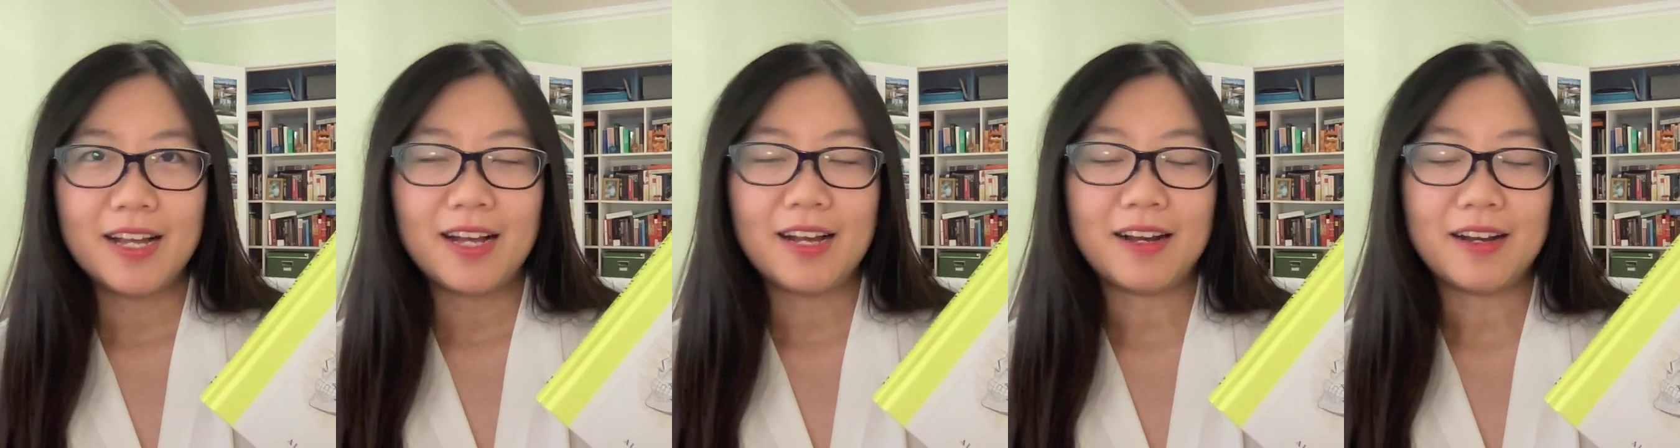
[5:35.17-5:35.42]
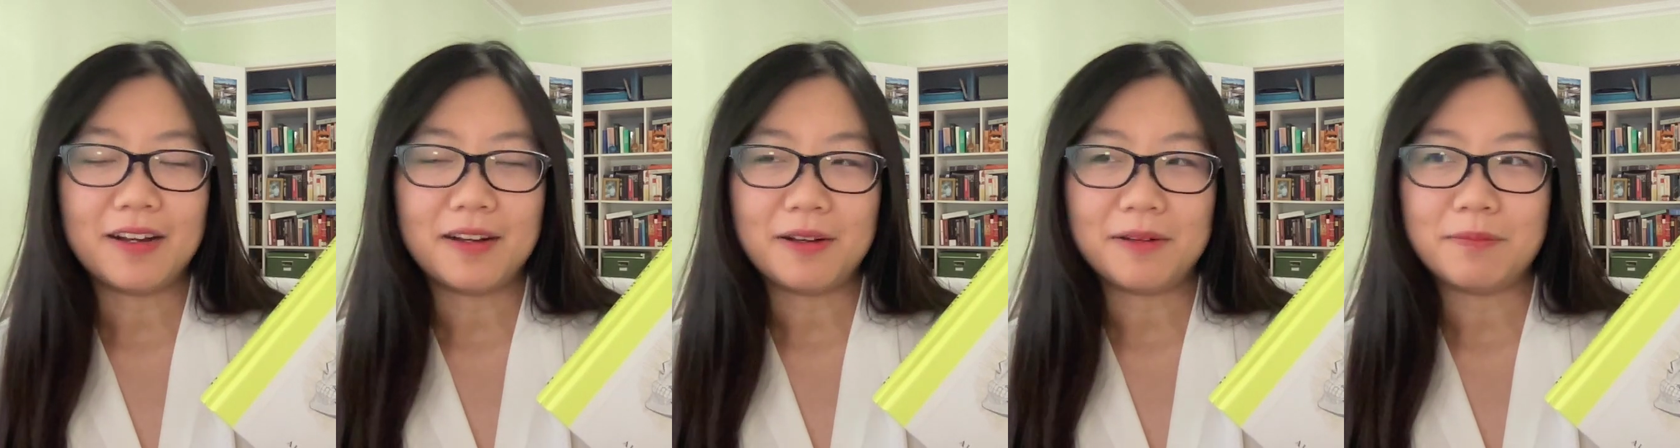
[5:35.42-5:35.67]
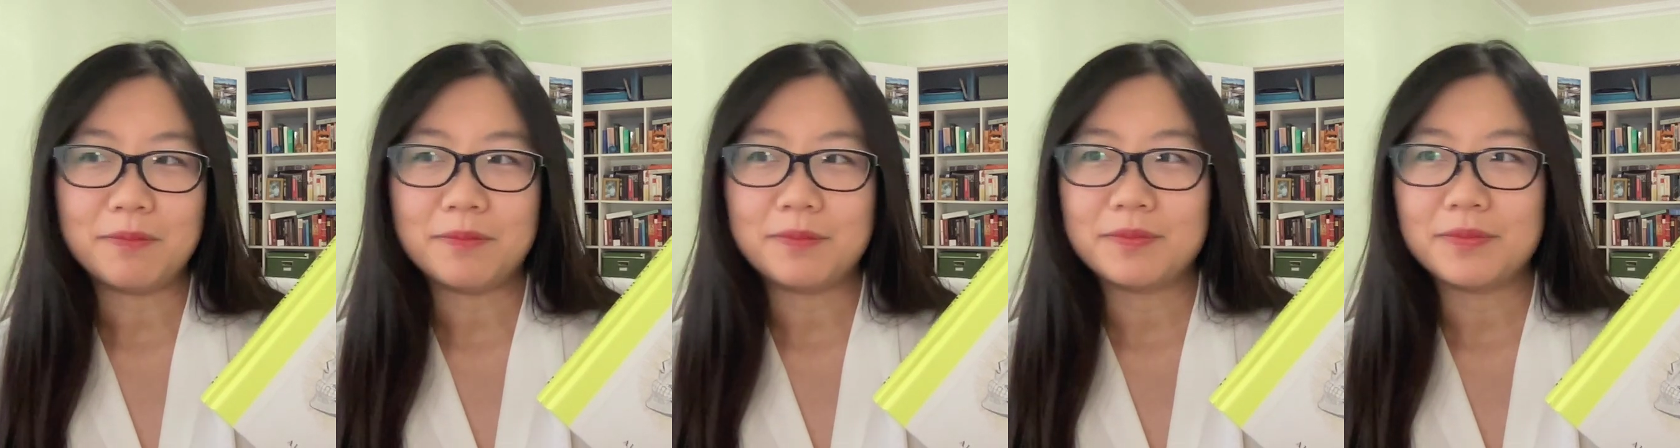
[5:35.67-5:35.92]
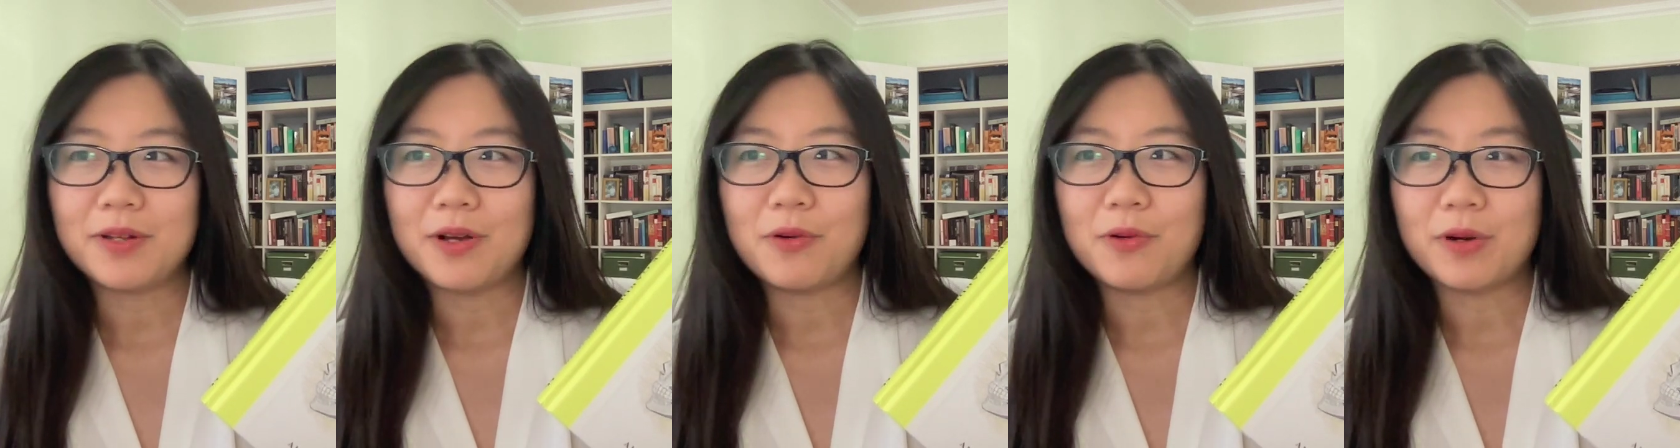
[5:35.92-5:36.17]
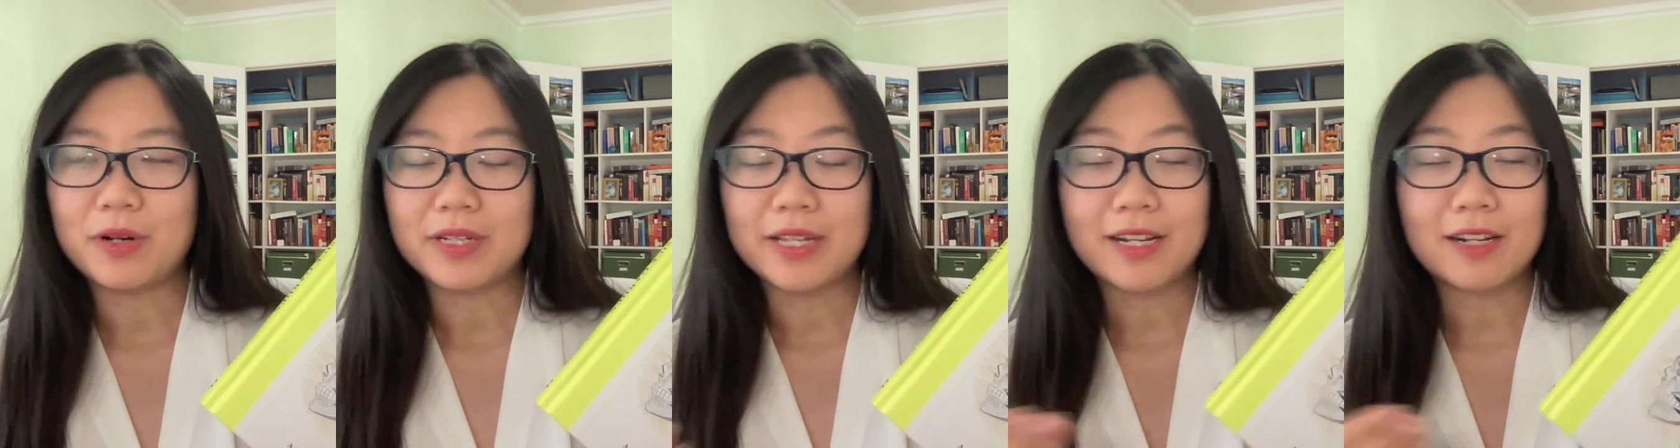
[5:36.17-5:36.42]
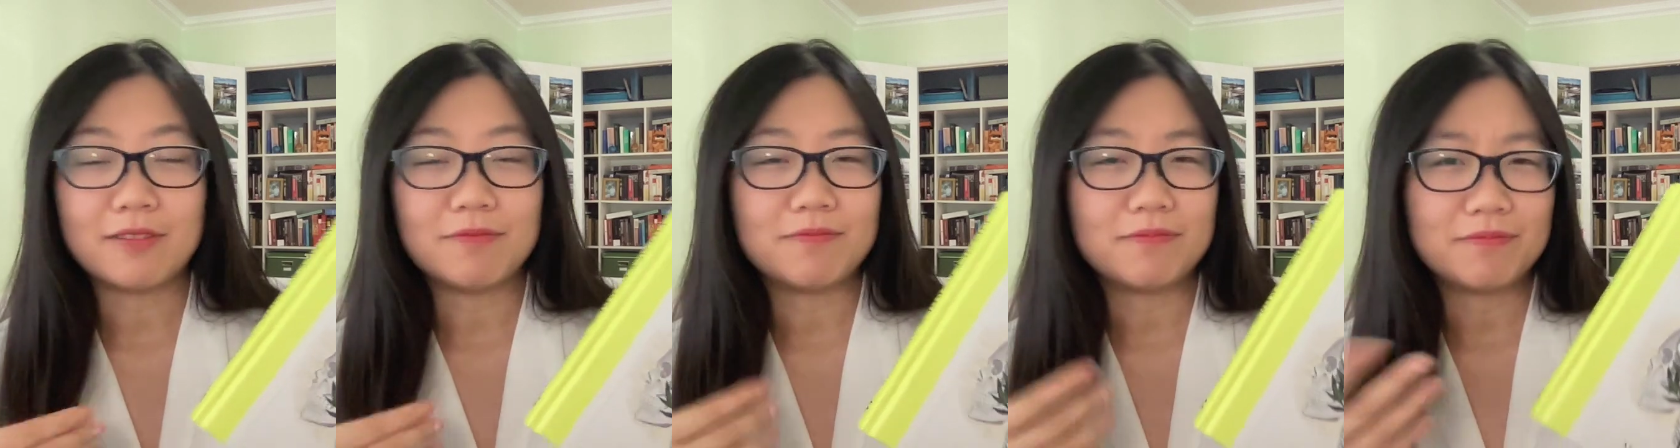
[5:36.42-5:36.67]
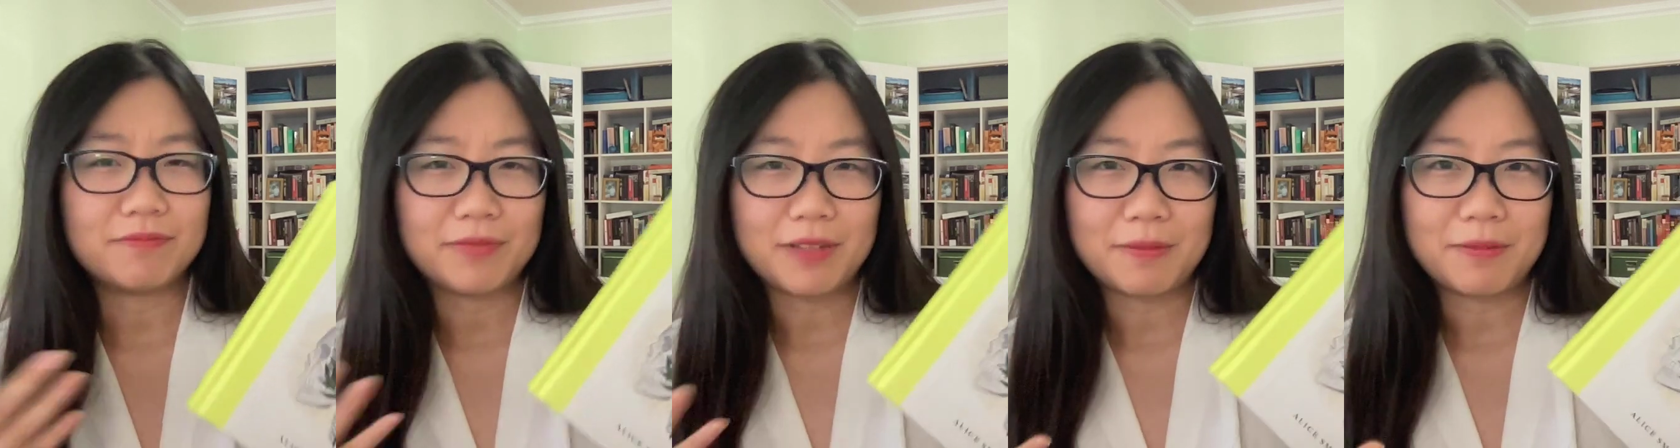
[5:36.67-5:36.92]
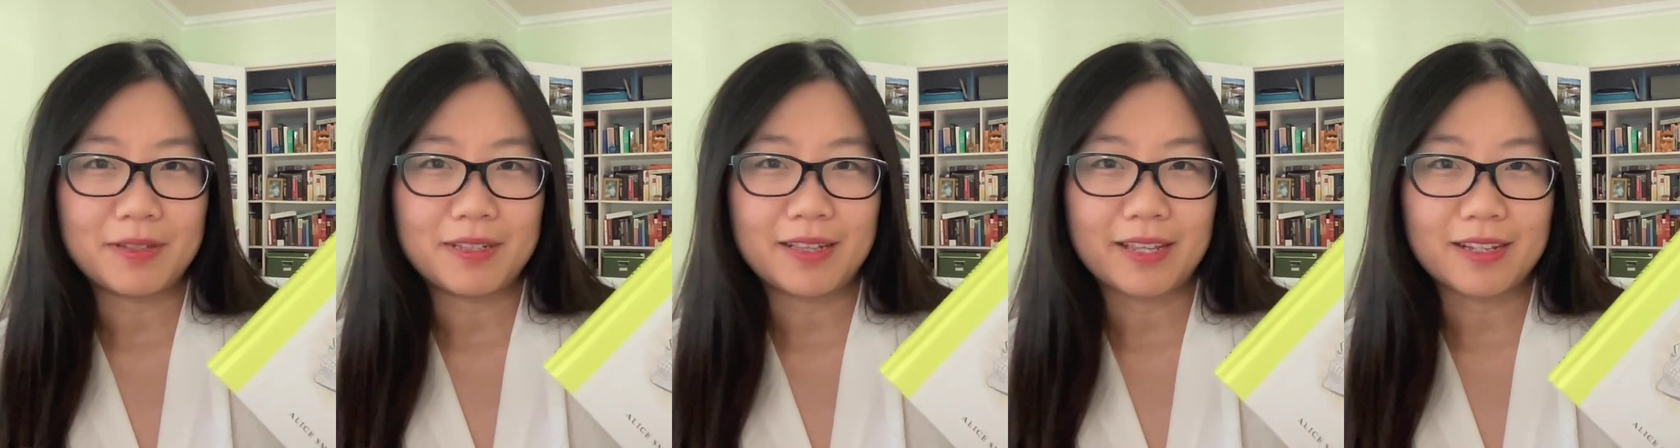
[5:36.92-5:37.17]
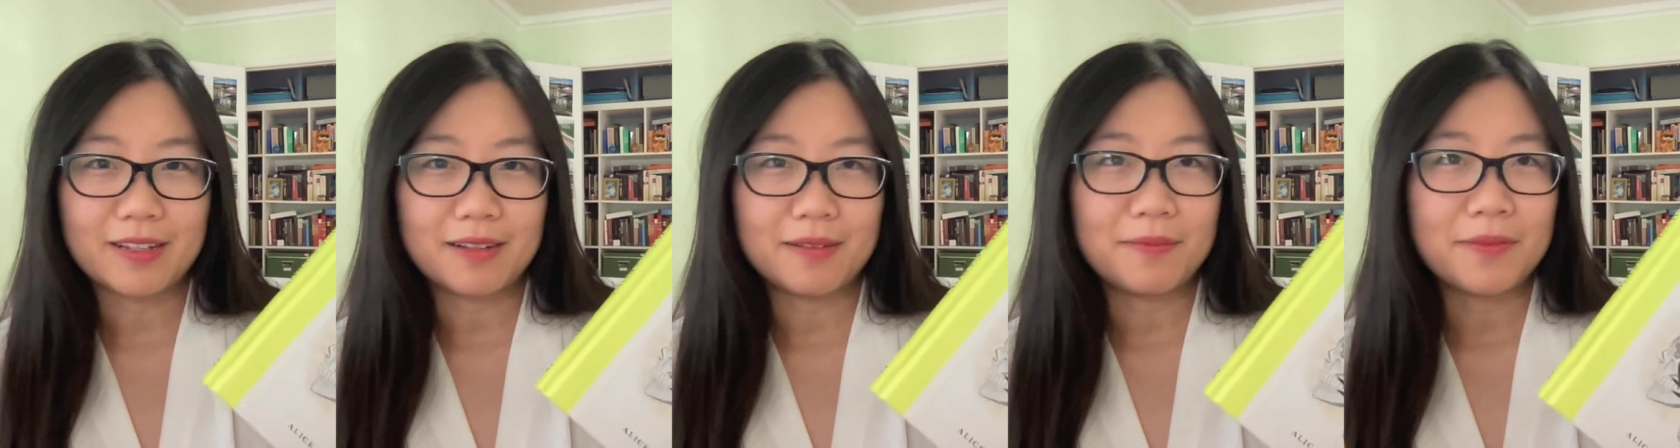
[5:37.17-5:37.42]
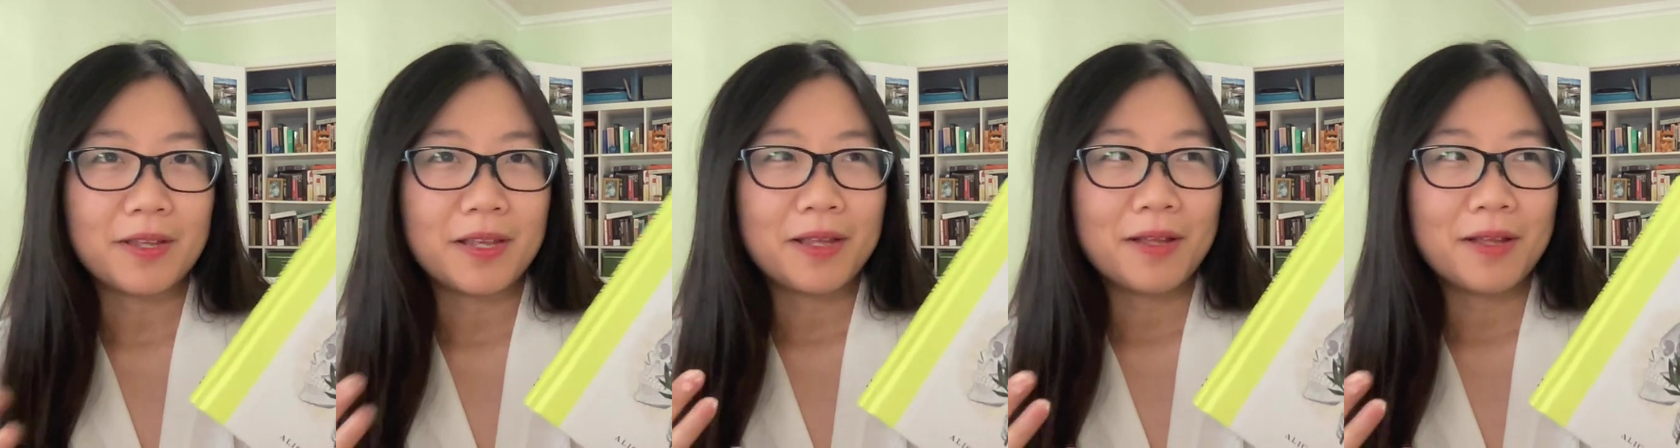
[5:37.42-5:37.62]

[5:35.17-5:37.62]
or like a maybe like a